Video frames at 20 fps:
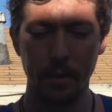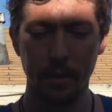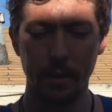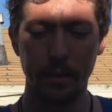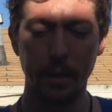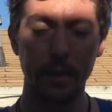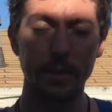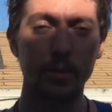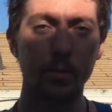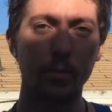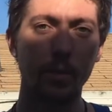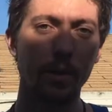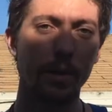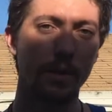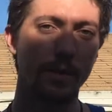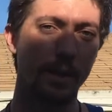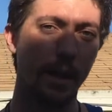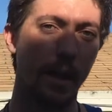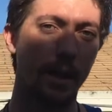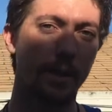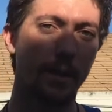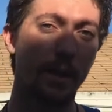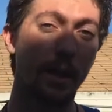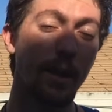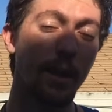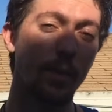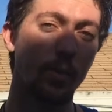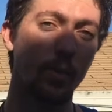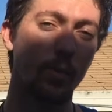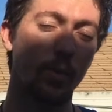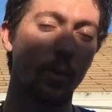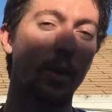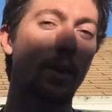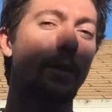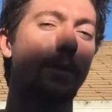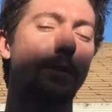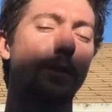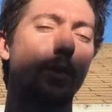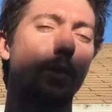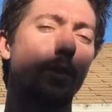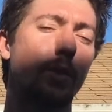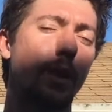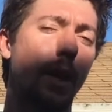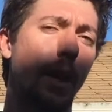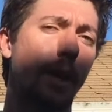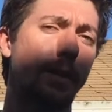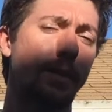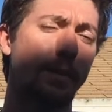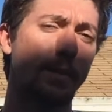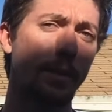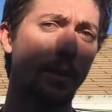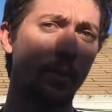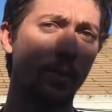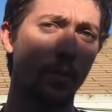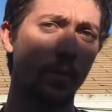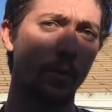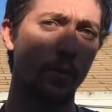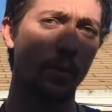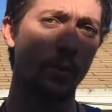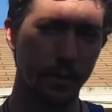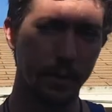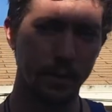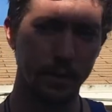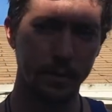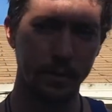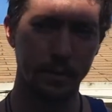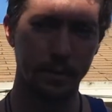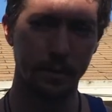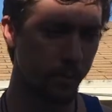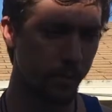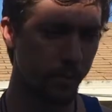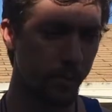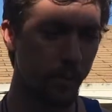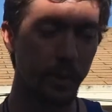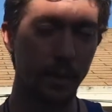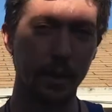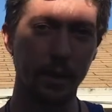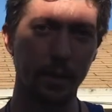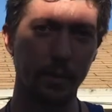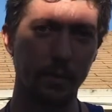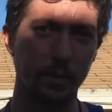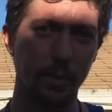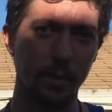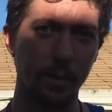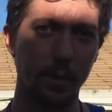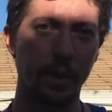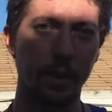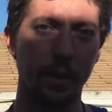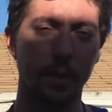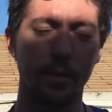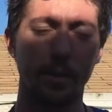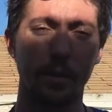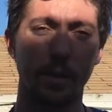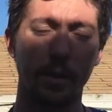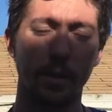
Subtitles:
And that's a really sad thing when we consider that seafood is believed to be